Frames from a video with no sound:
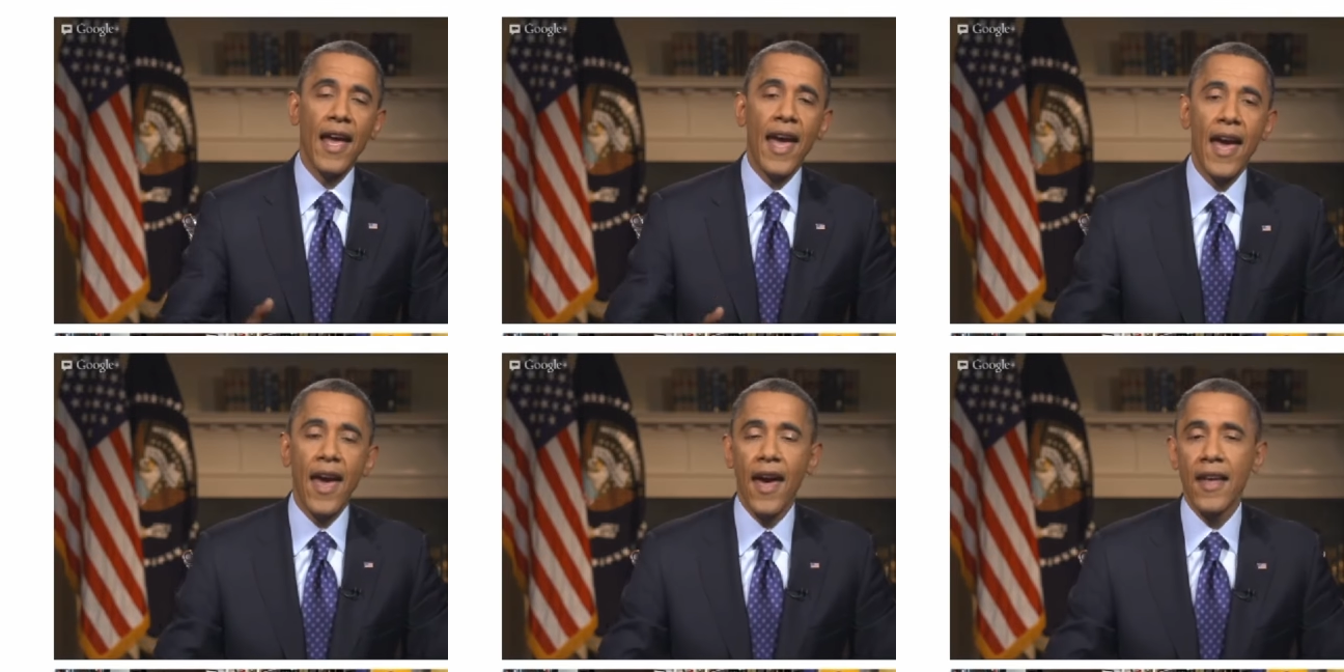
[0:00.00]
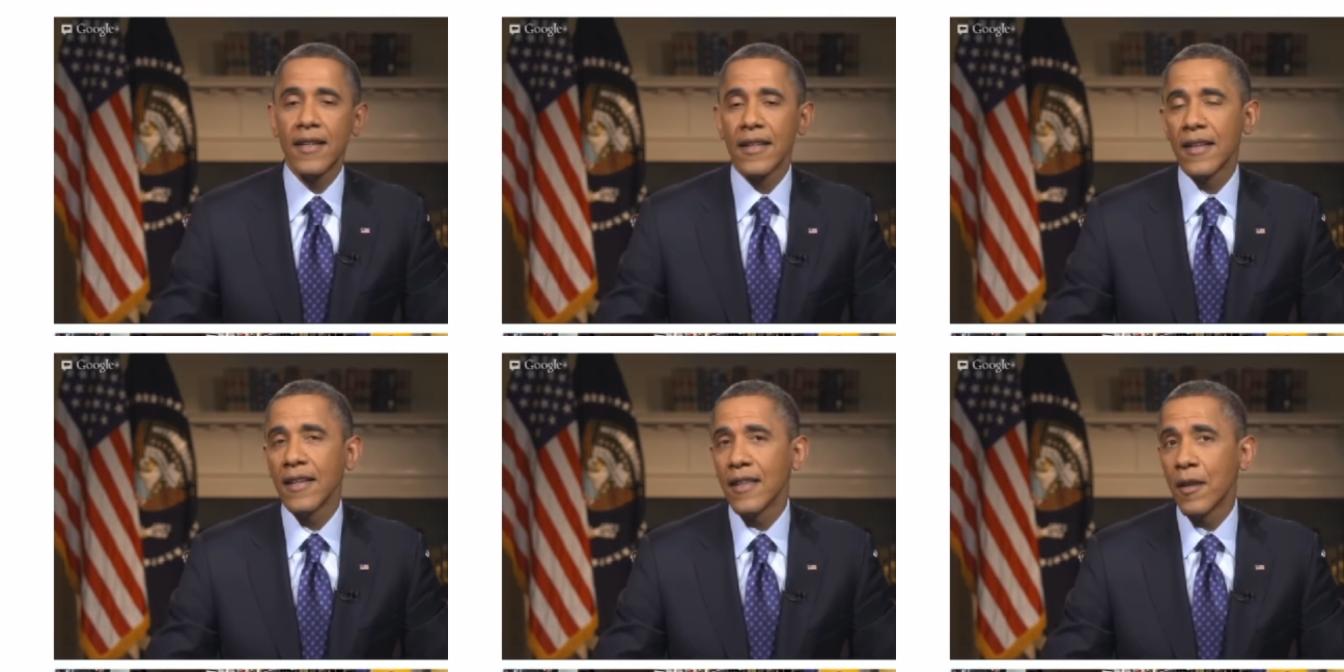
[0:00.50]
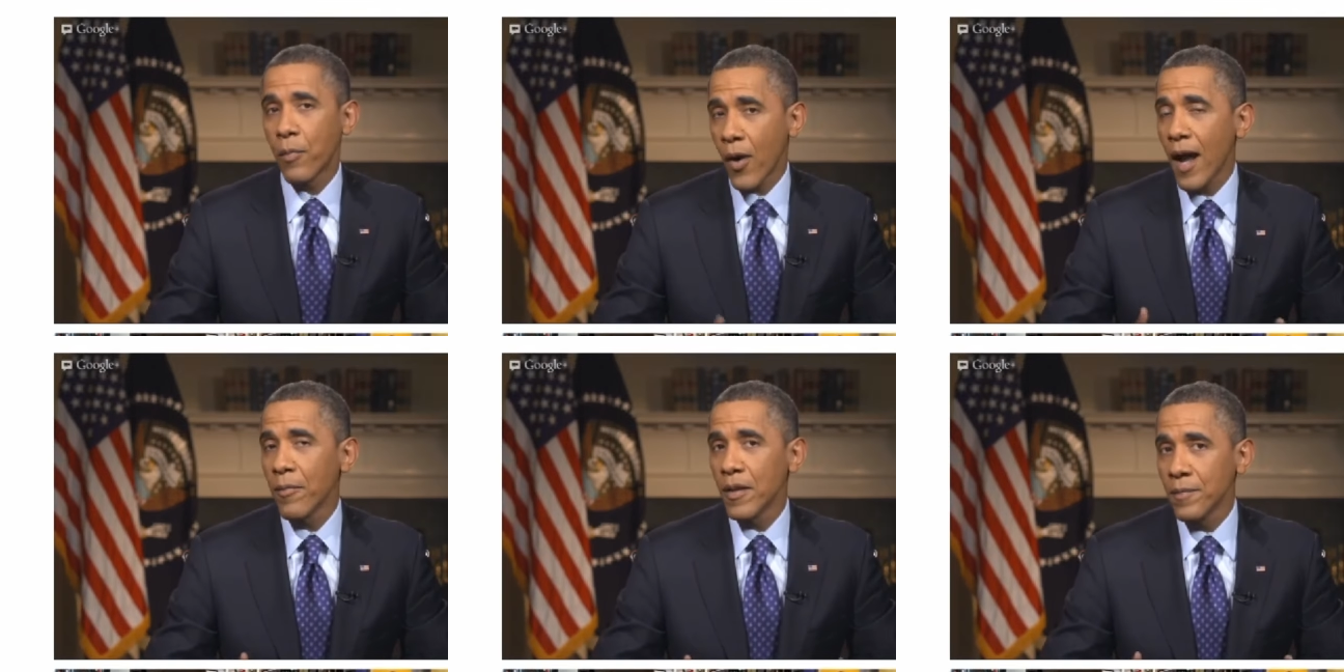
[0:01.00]
And the
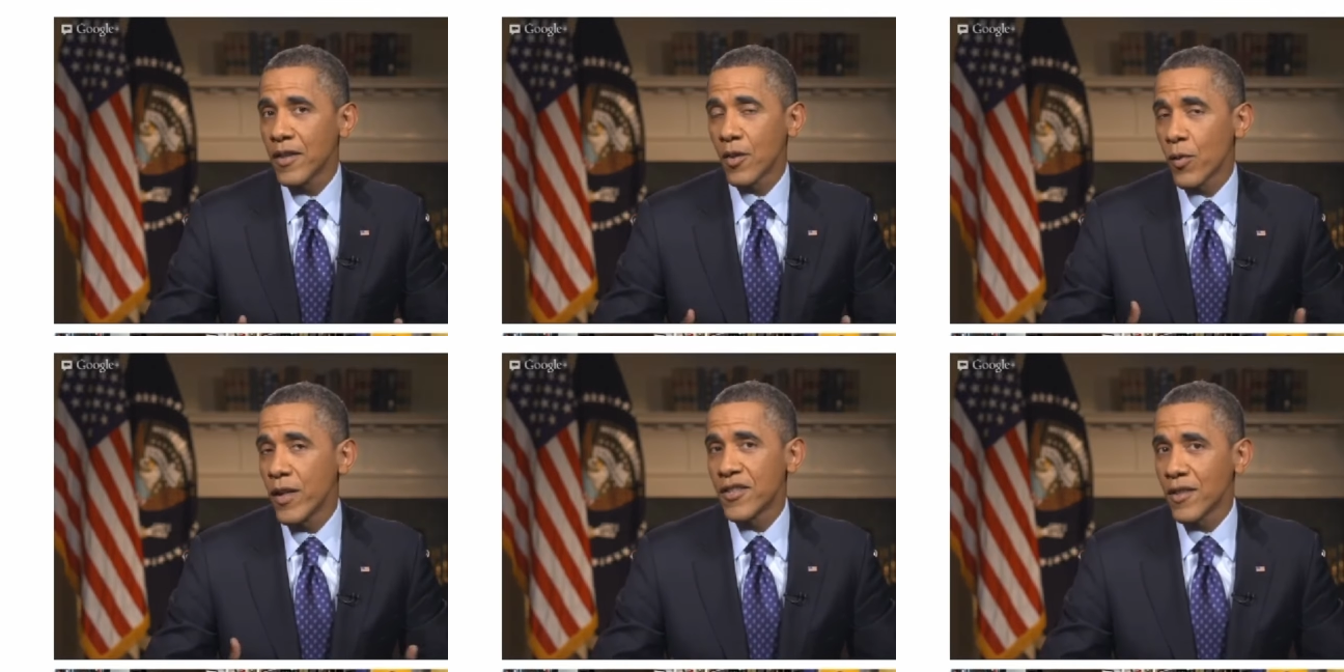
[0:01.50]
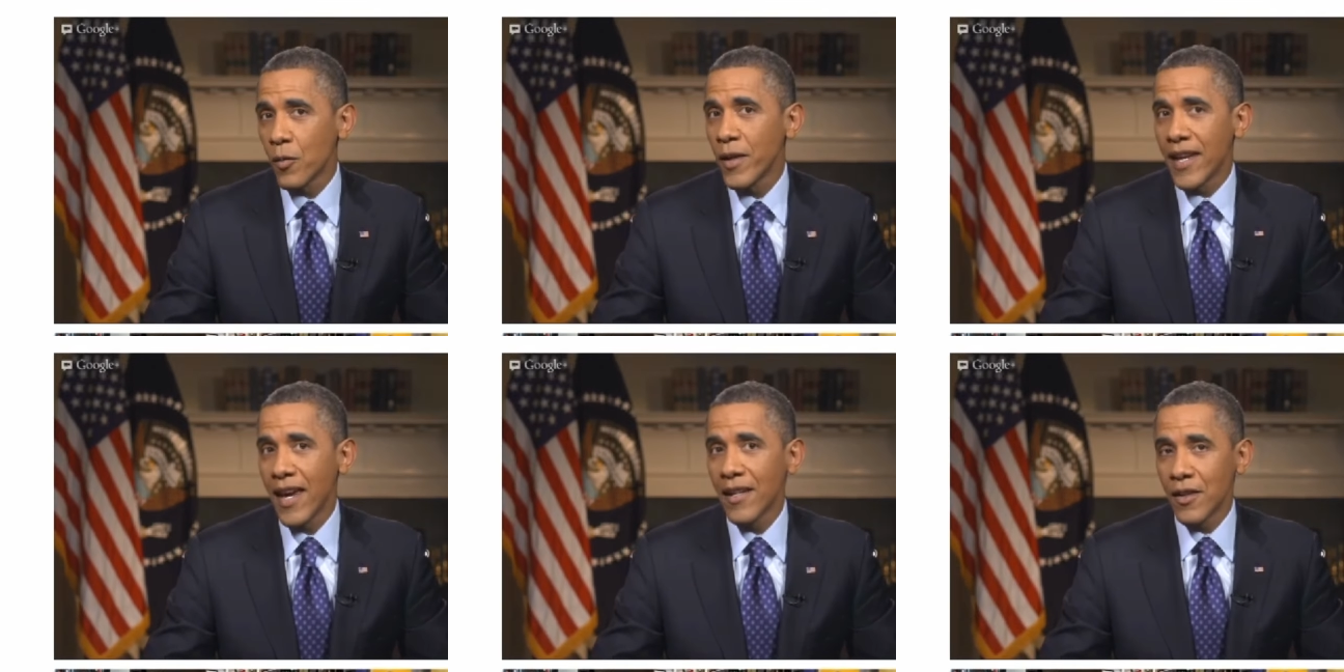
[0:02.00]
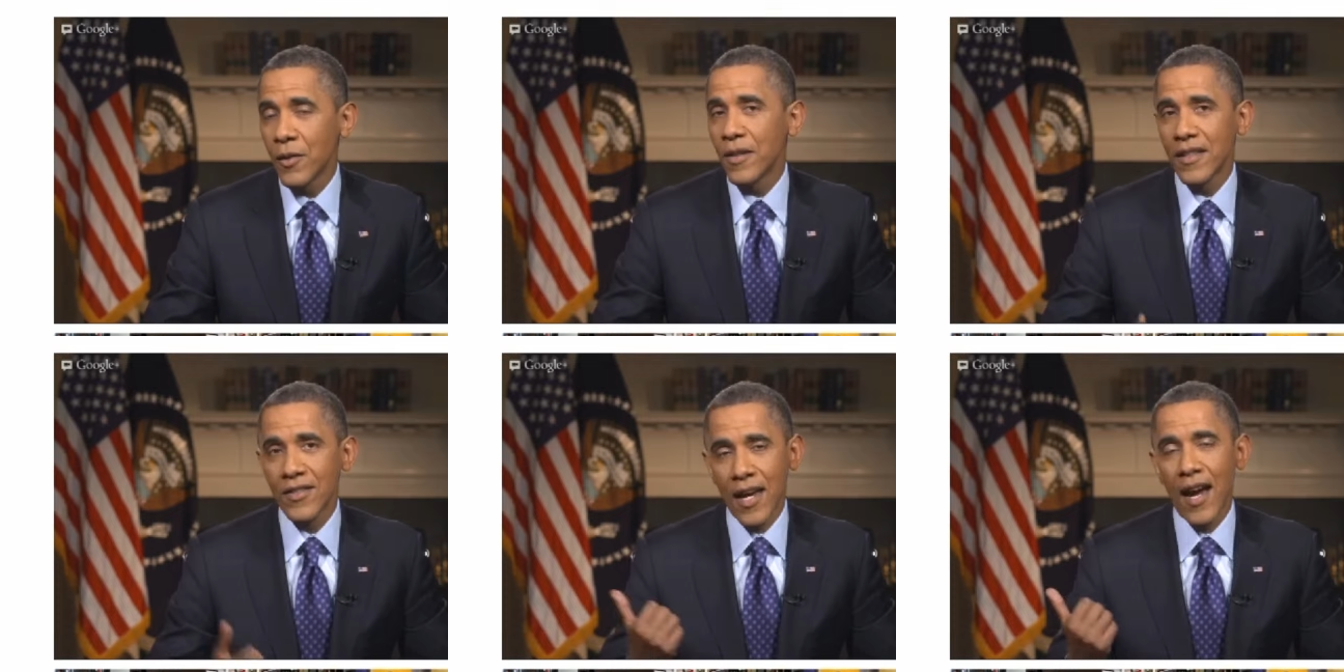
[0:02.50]
problem and the reason that we can't do it
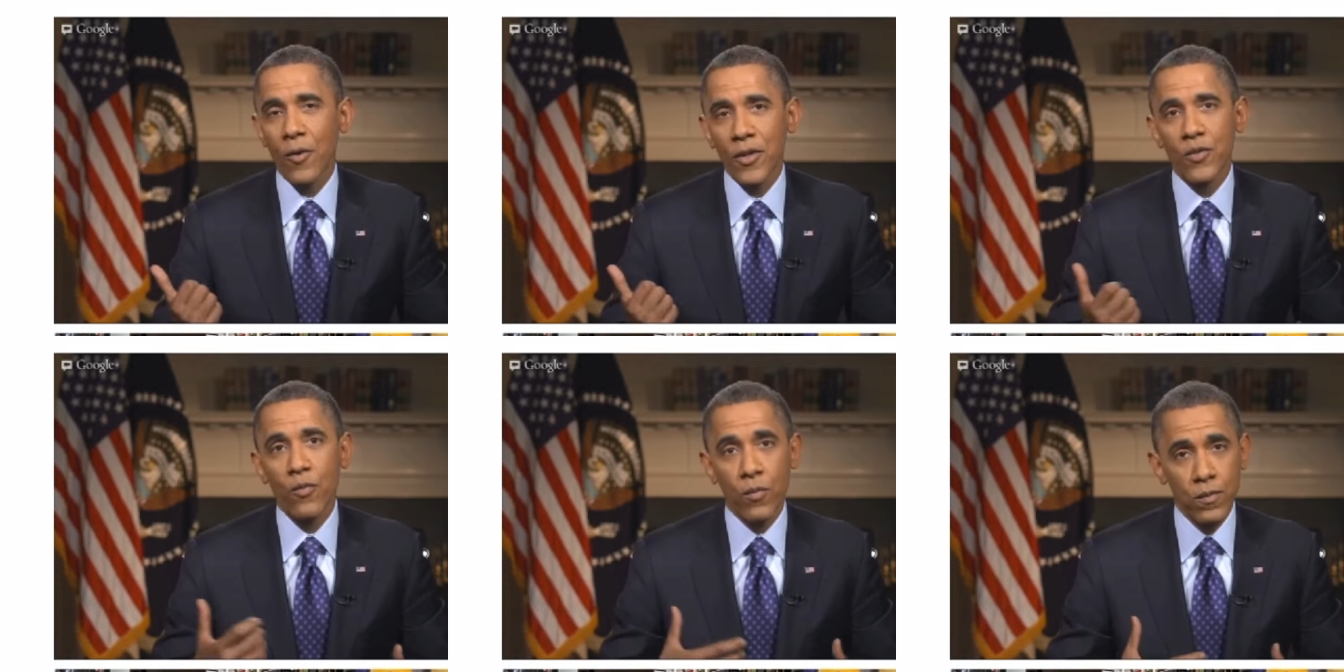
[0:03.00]
is Congress